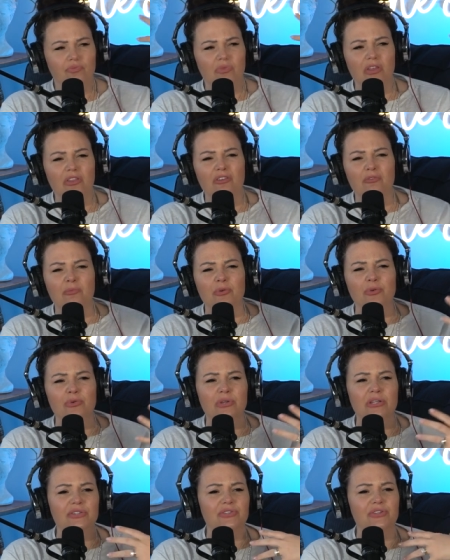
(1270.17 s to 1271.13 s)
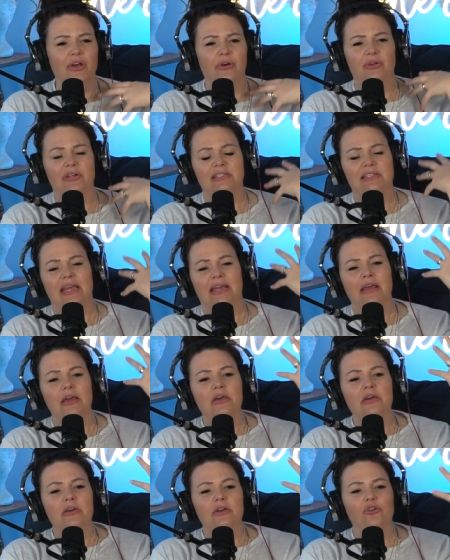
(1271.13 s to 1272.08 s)
The moon is known as like
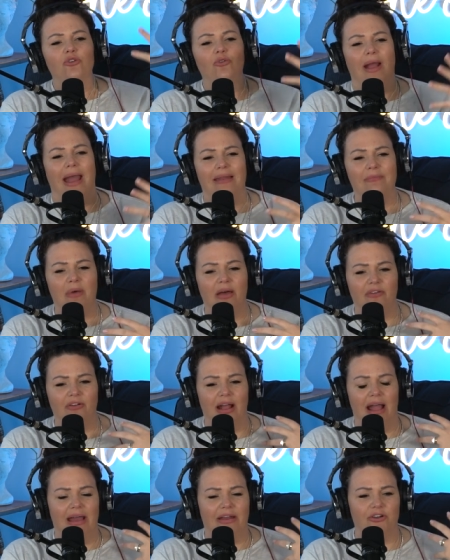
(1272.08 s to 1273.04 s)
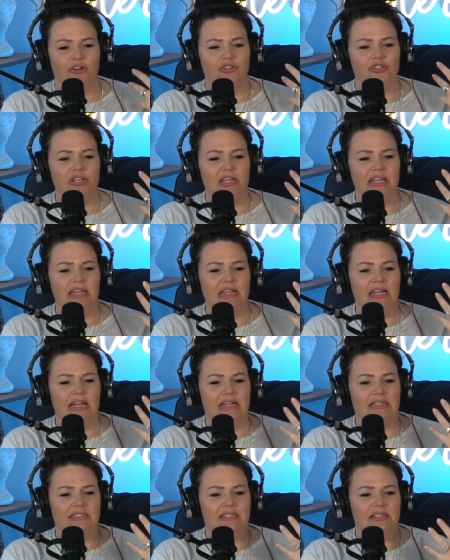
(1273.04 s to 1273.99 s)
grandmother energy.
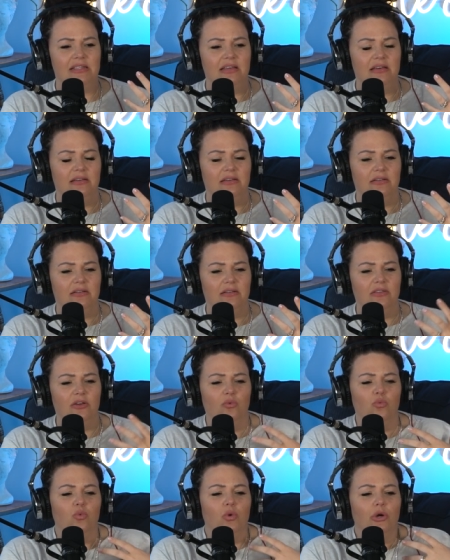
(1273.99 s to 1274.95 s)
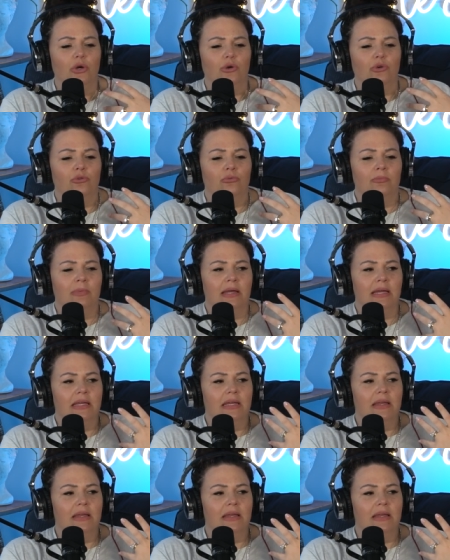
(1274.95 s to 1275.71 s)
It's the the womb.